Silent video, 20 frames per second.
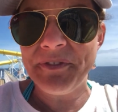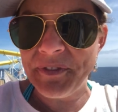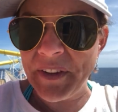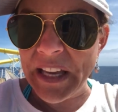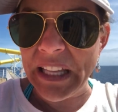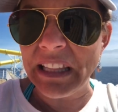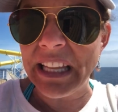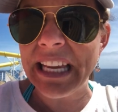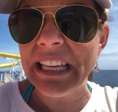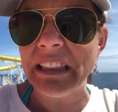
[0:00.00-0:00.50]

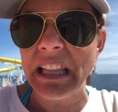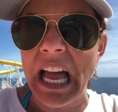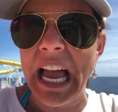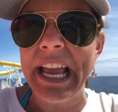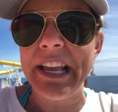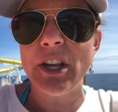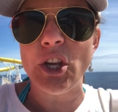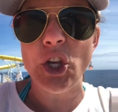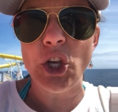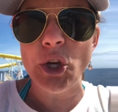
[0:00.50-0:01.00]
feeling
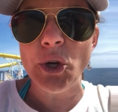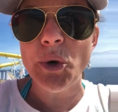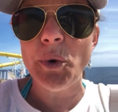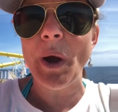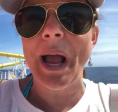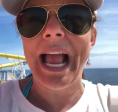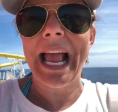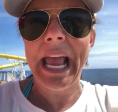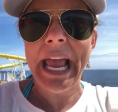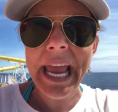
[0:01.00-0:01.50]
like you
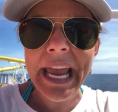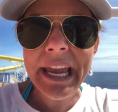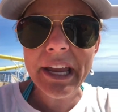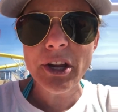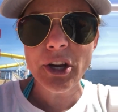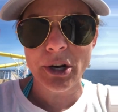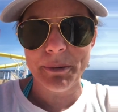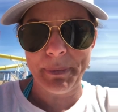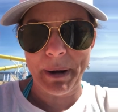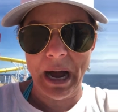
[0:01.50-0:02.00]

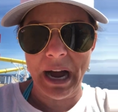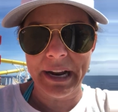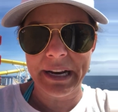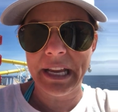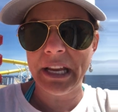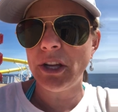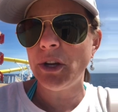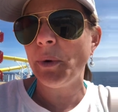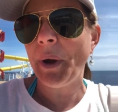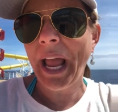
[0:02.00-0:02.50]
hate your
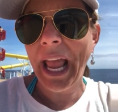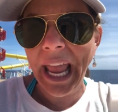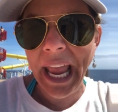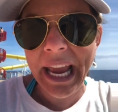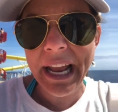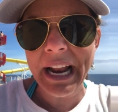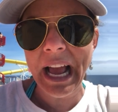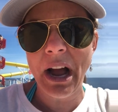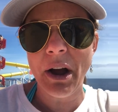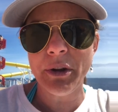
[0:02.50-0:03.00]
body, you
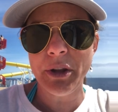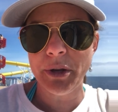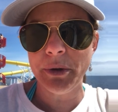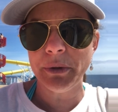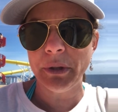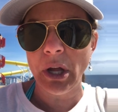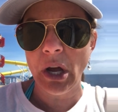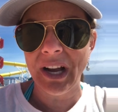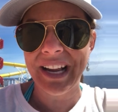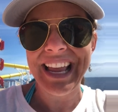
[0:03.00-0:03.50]
hate how you
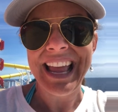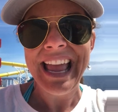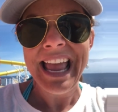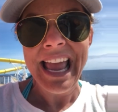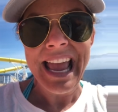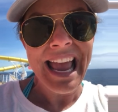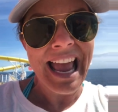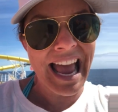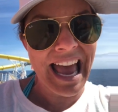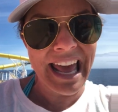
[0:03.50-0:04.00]
look,
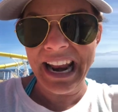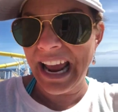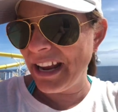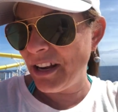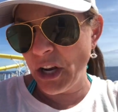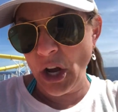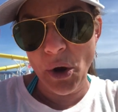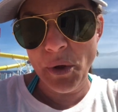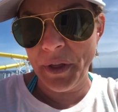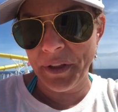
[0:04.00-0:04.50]
and I
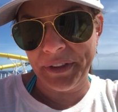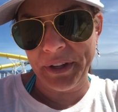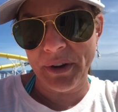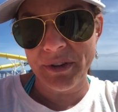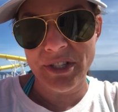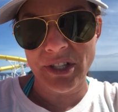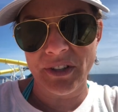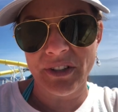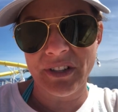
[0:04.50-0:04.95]
know that those